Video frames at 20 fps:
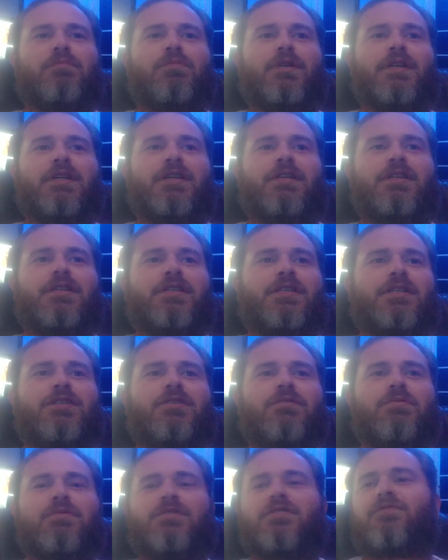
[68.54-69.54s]
we
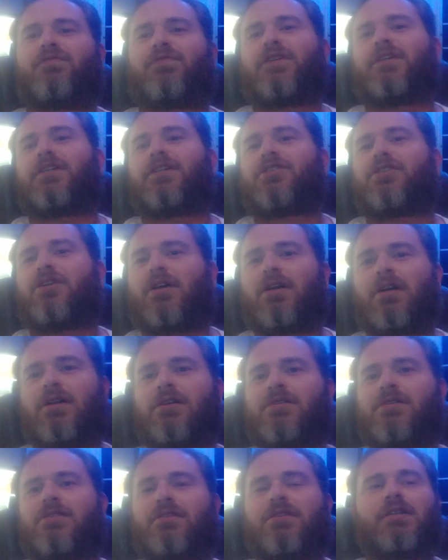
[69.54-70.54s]
do this free of
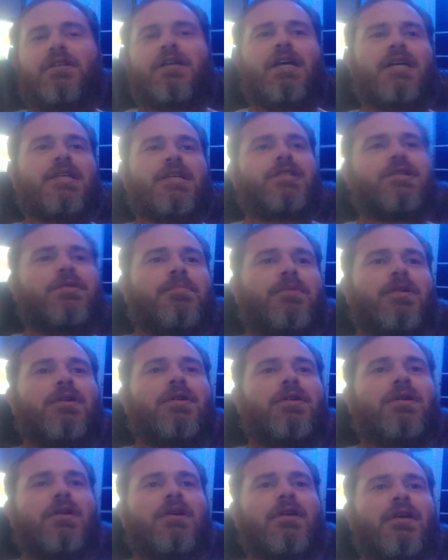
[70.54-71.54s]
charge to the
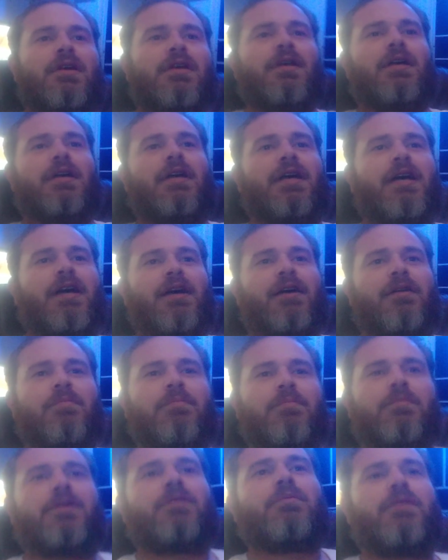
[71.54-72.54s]
customer.
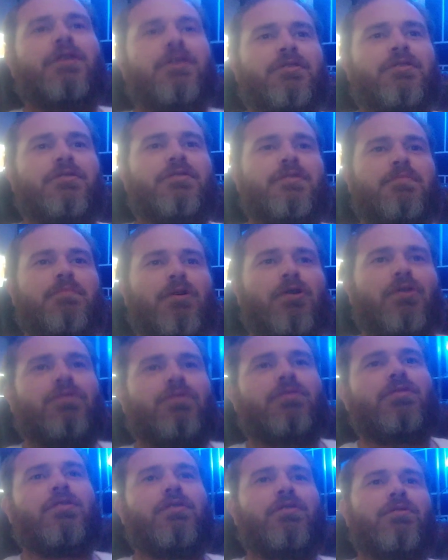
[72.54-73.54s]
When we use
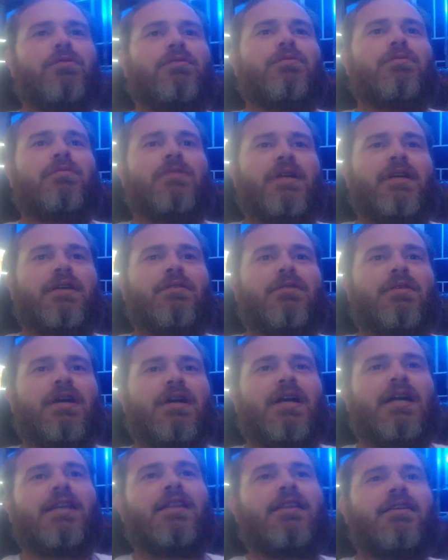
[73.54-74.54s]
both new
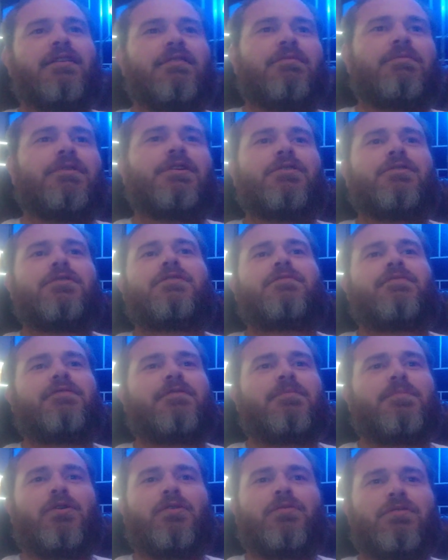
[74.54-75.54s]
we do this
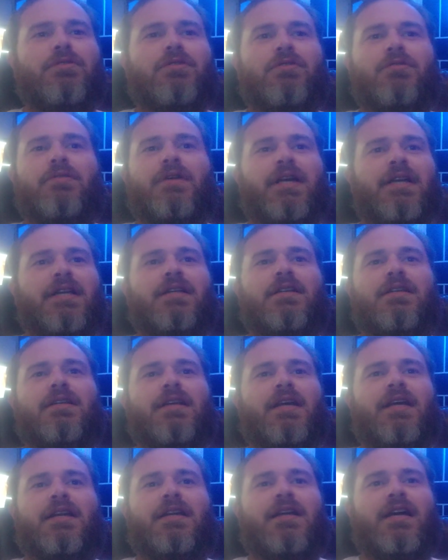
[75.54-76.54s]
for both new
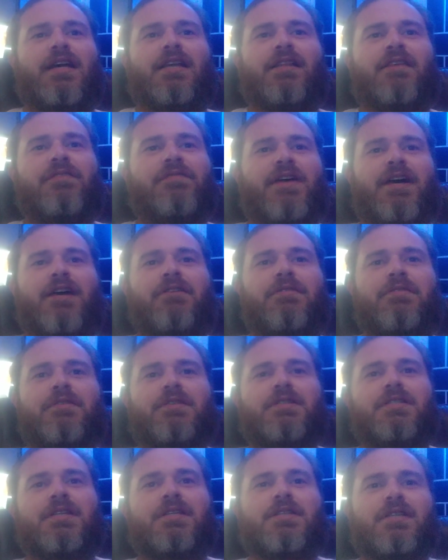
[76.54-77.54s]
and highly valued
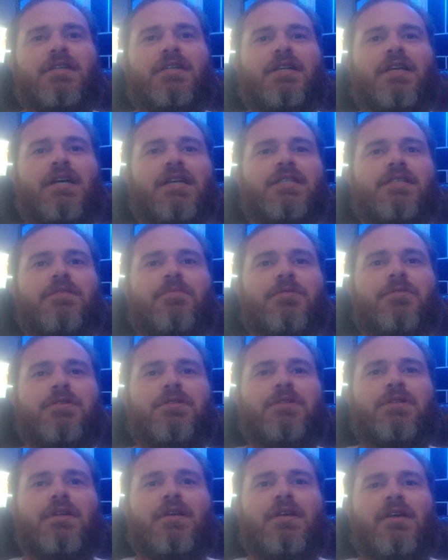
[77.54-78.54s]
existing
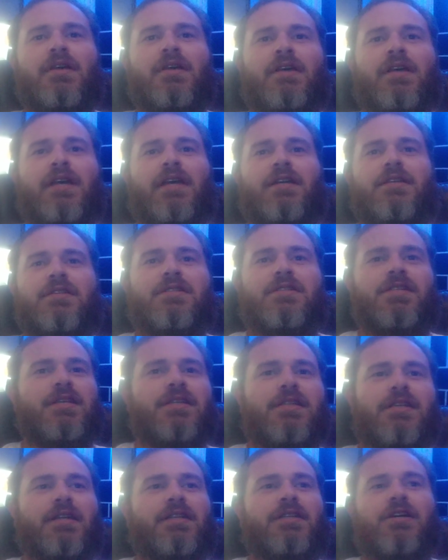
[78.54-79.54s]
customers, as
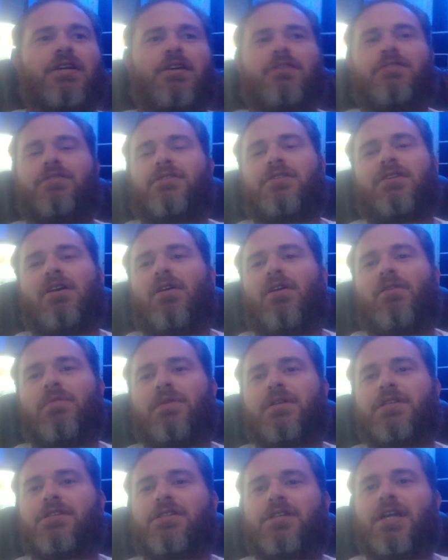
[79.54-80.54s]
seed technology is
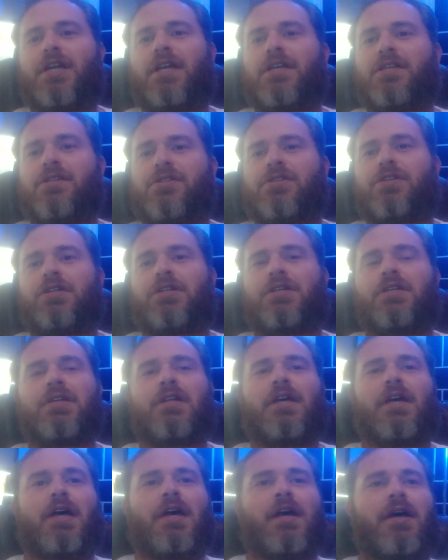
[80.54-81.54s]
always
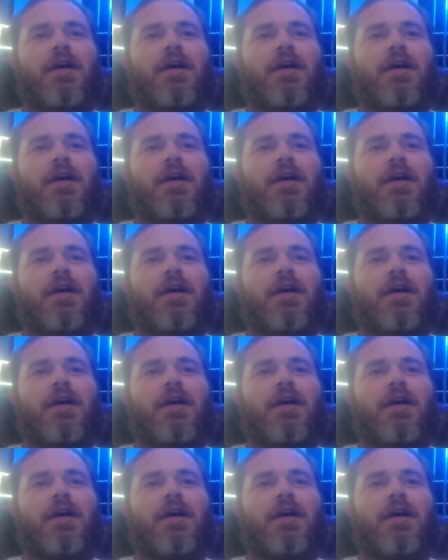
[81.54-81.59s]
changing.